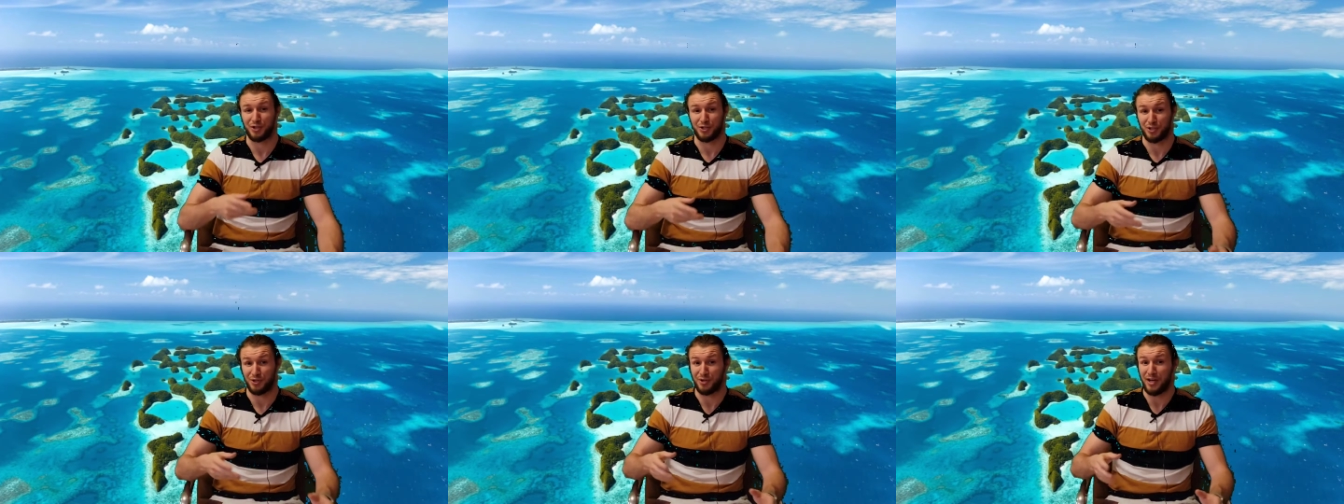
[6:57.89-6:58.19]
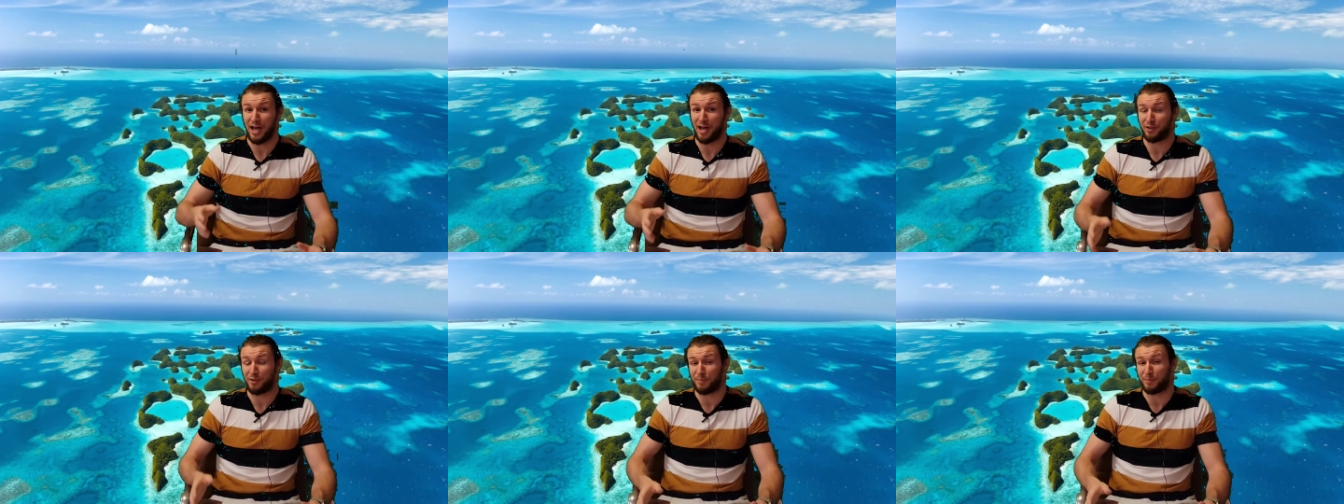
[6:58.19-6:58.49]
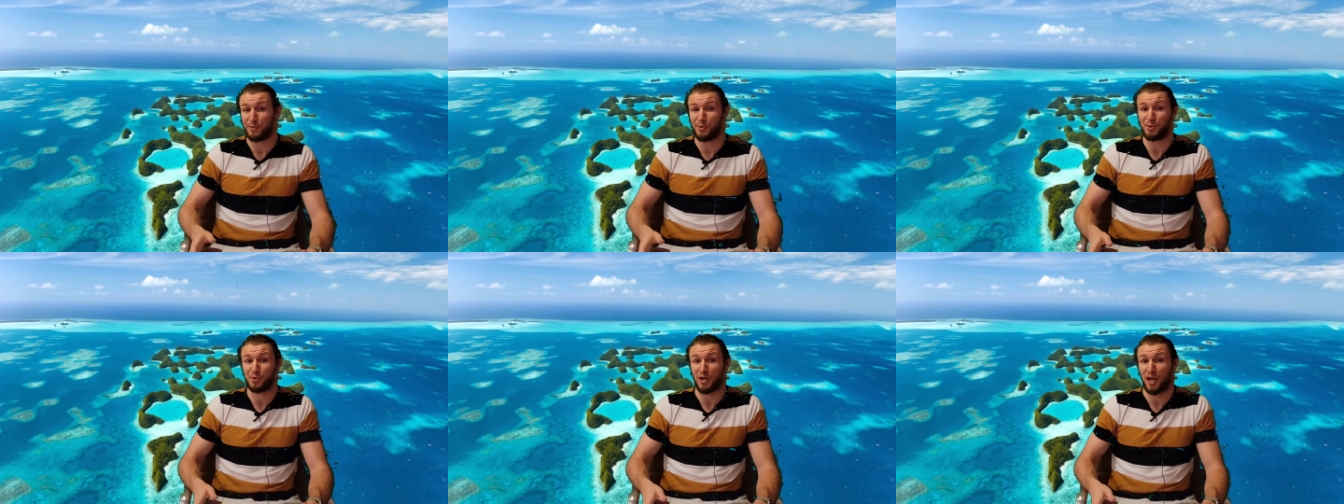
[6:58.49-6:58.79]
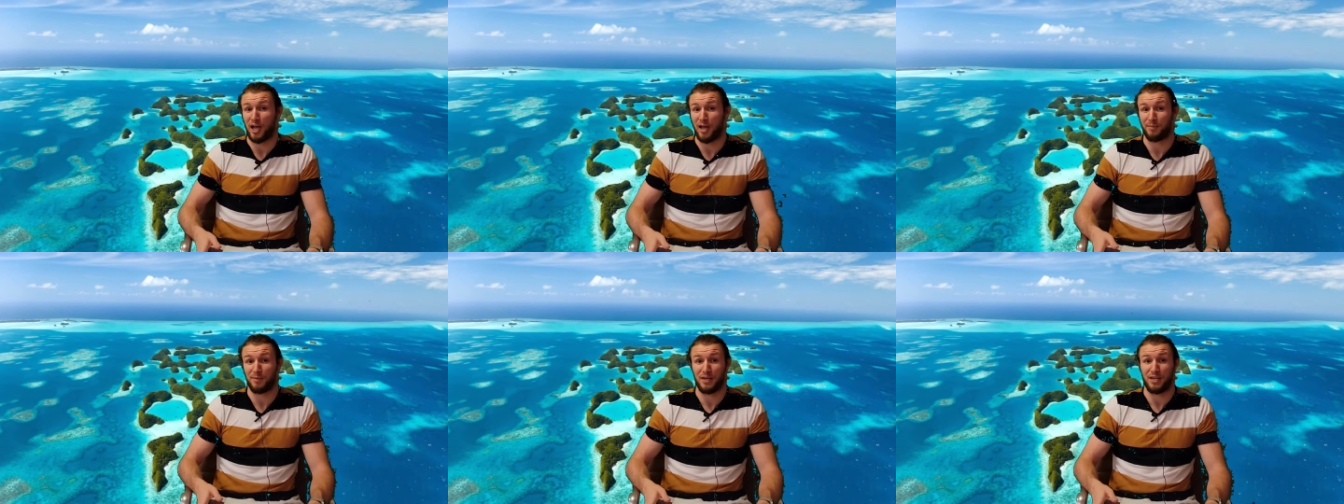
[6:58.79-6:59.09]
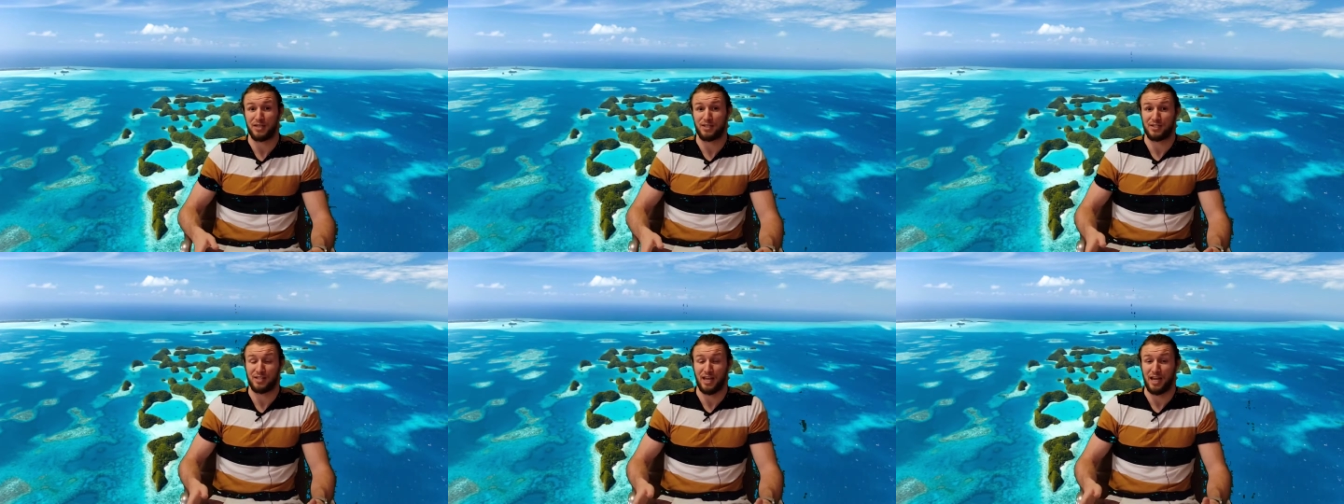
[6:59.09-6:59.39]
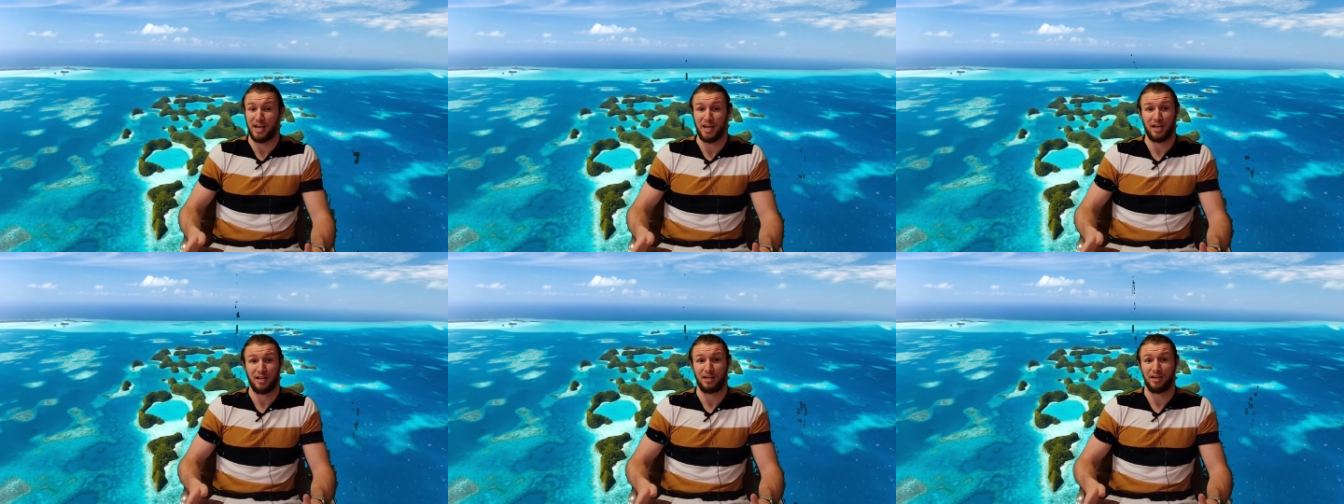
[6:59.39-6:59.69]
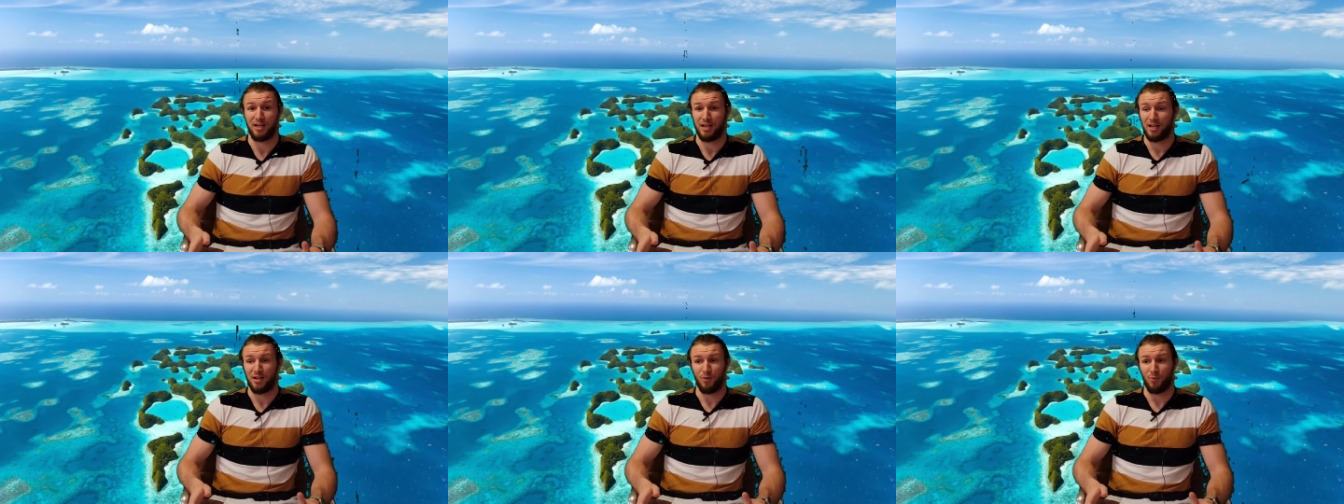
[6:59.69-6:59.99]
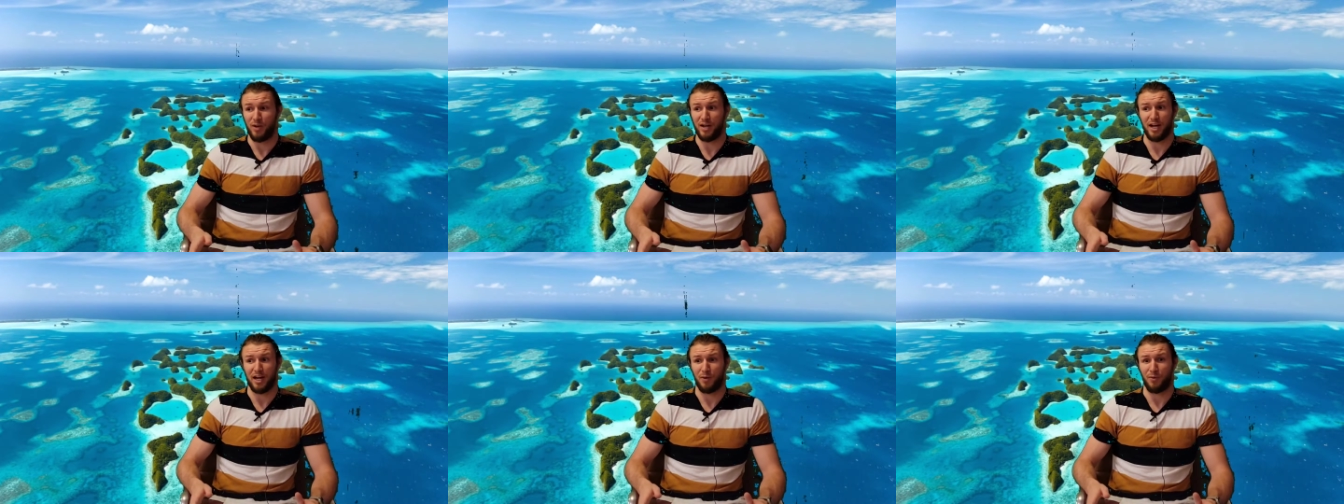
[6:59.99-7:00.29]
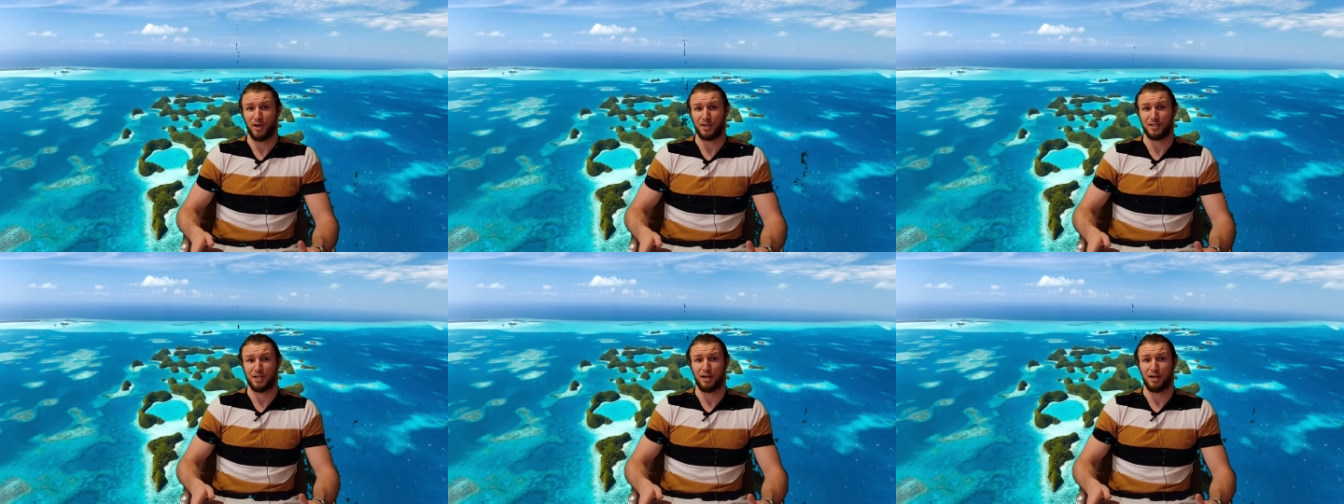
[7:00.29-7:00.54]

So now the Blue Tribe is saying, we gotta watch